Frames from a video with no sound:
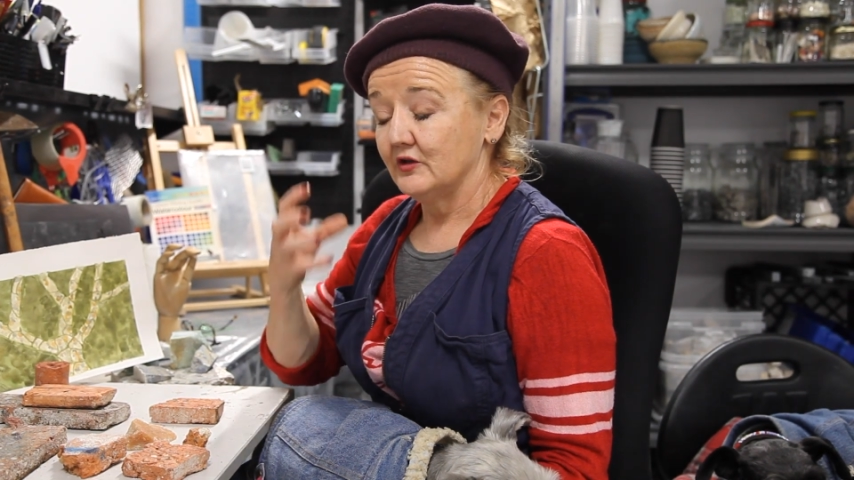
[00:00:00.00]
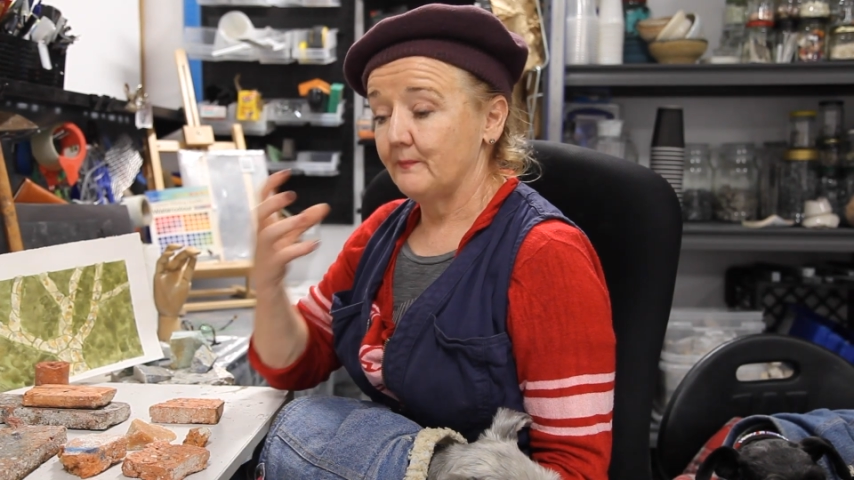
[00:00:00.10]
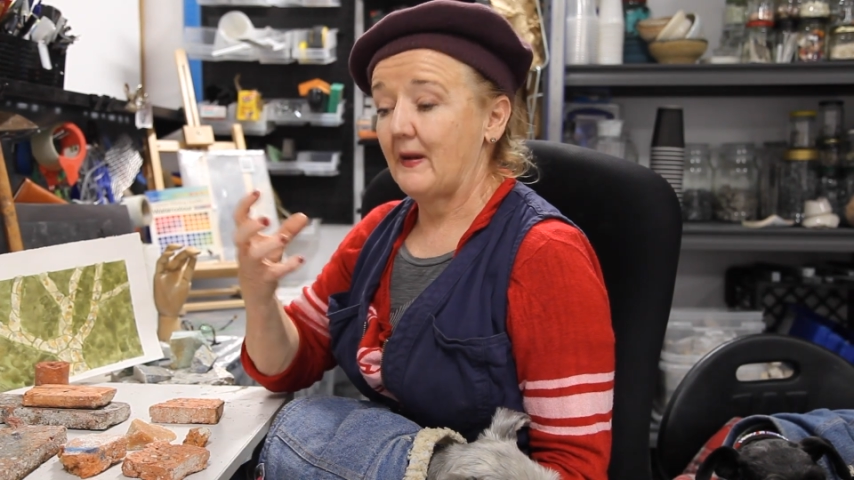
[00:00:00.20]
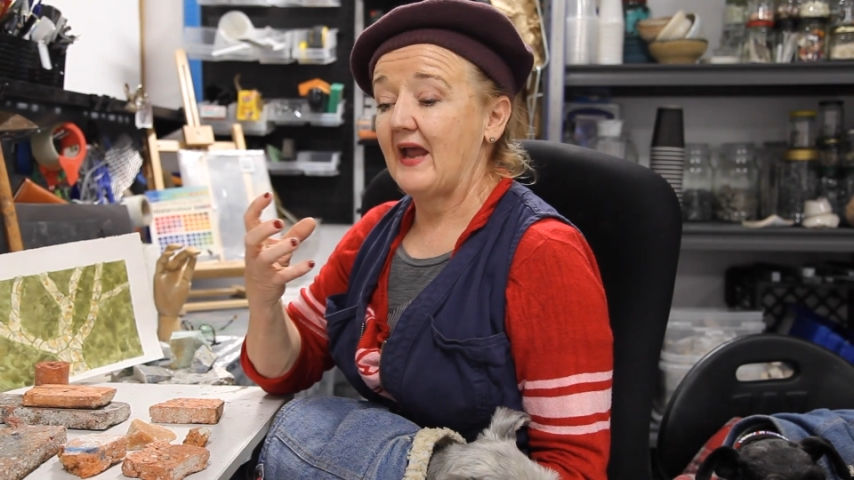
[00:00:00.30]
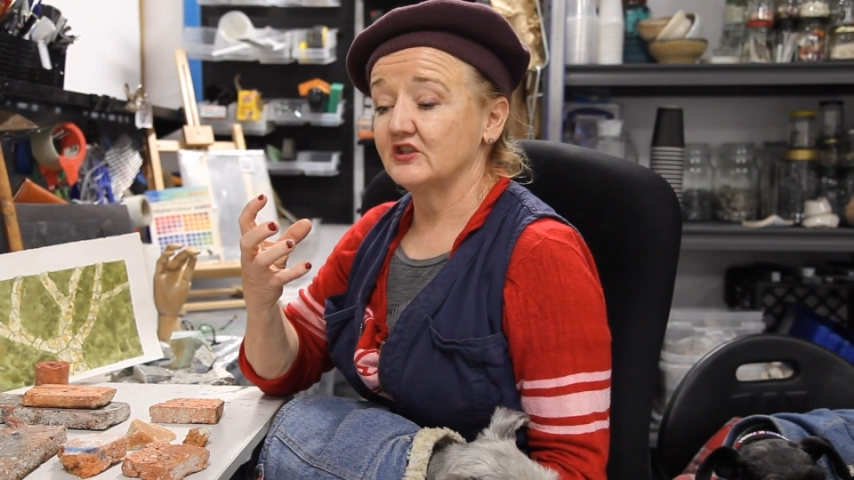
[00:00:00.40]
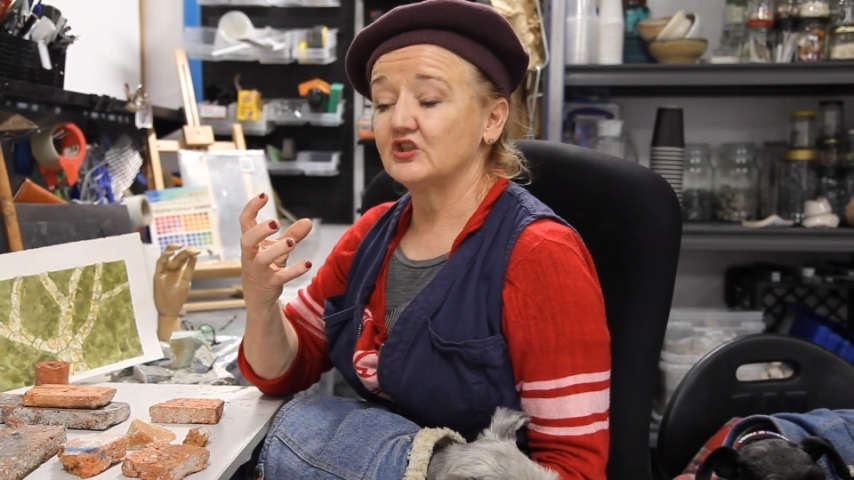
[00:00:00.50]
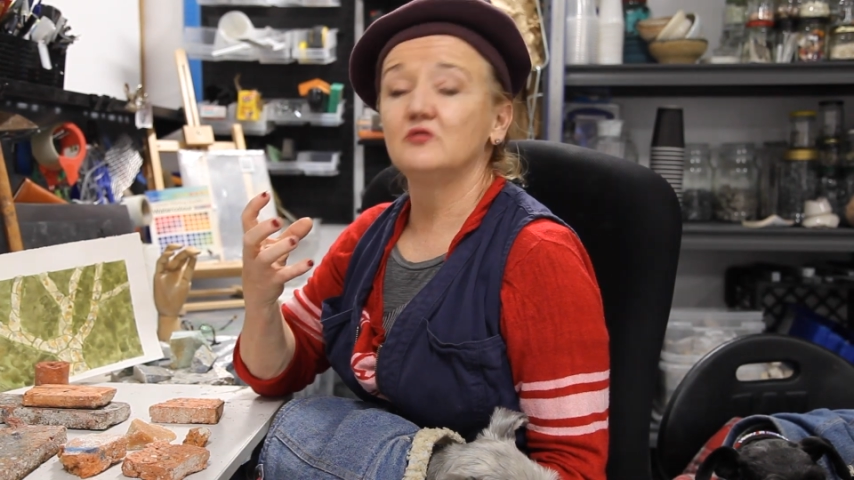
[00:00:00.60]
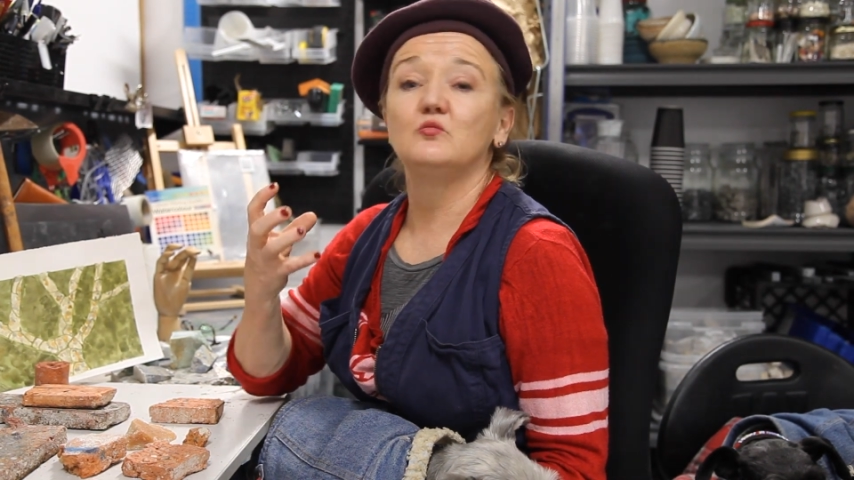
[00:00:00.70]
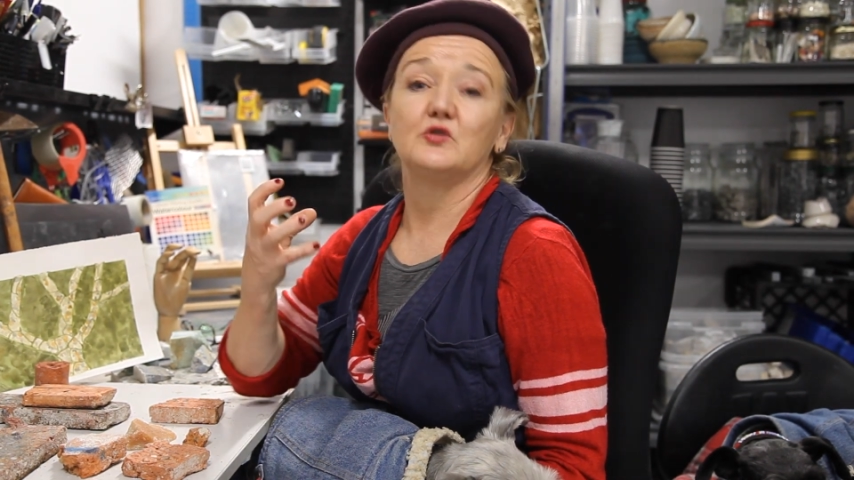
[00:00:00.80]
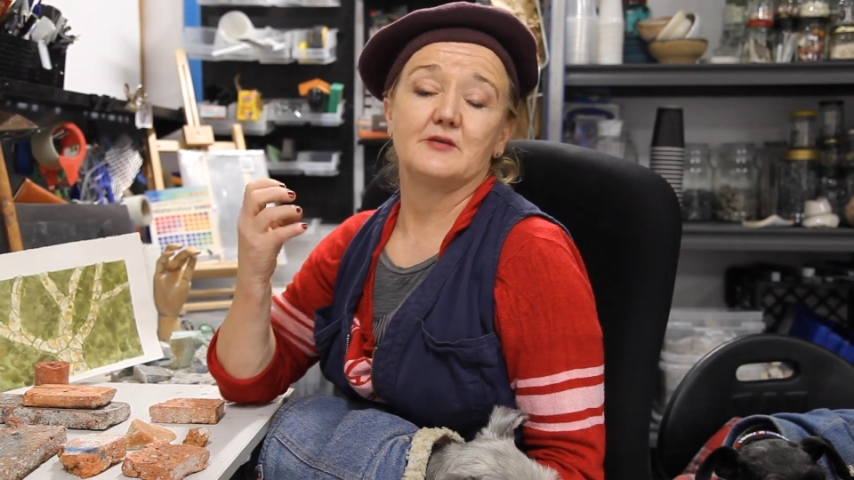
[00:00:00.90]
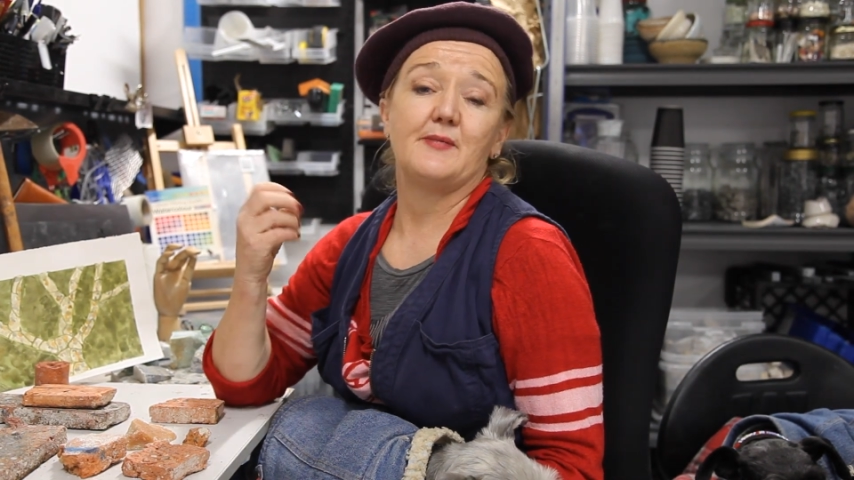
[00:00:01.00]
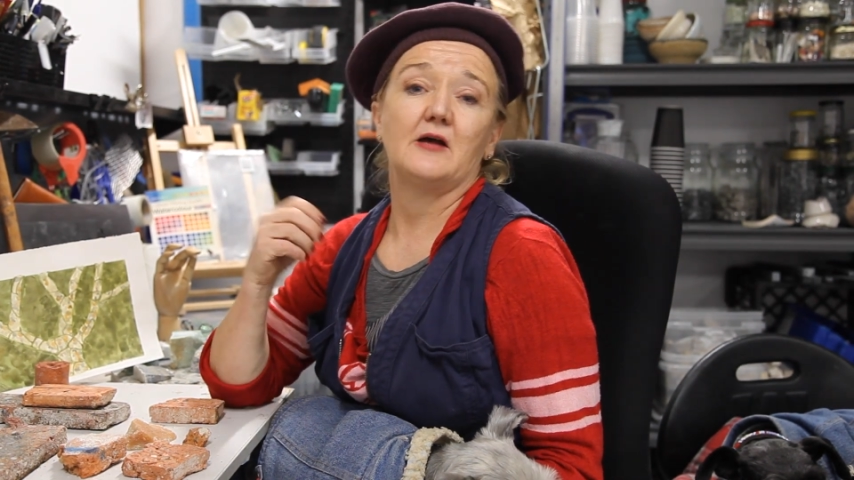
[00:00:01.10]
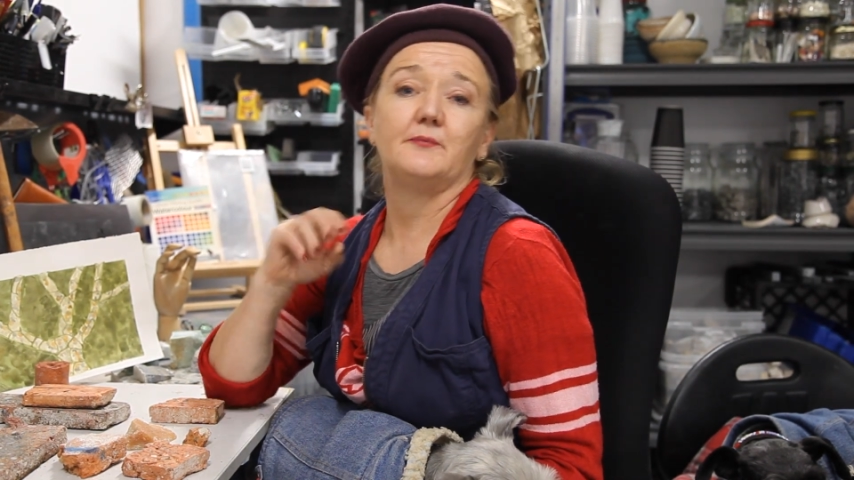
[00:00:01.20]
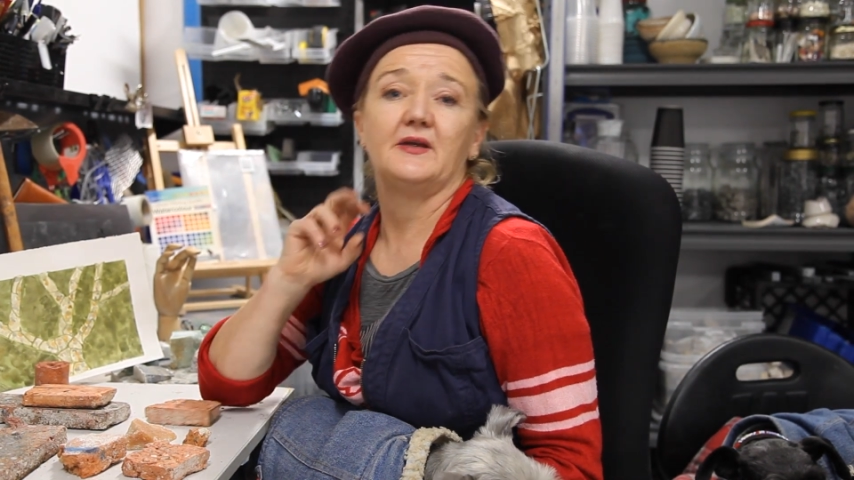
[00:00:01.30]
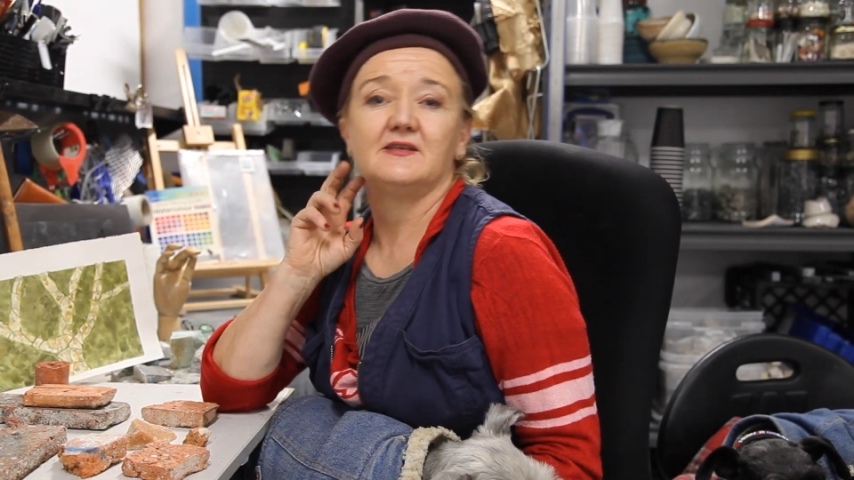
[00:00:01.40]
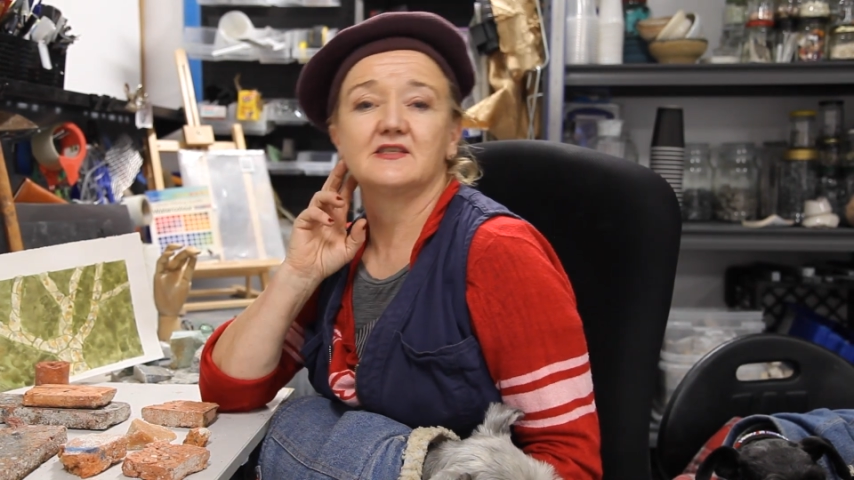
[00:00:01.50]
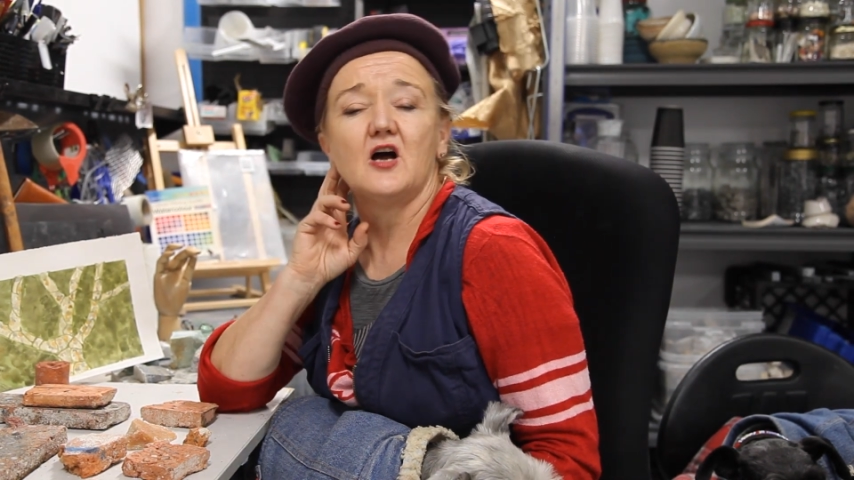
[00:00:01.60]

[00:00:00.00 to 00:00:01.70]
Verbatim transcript: the passion was about being